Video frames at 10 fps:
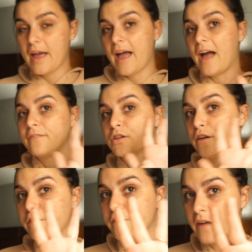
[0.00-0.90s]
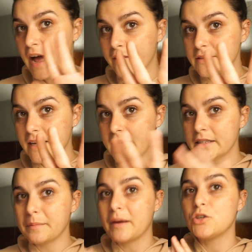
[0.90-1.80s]
After 5
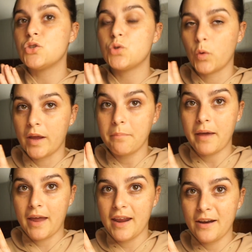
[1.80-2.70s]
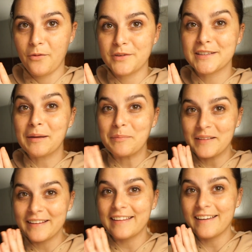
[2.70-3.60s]
days, my joint pain was
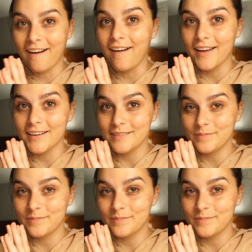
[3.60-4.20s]
completely gone,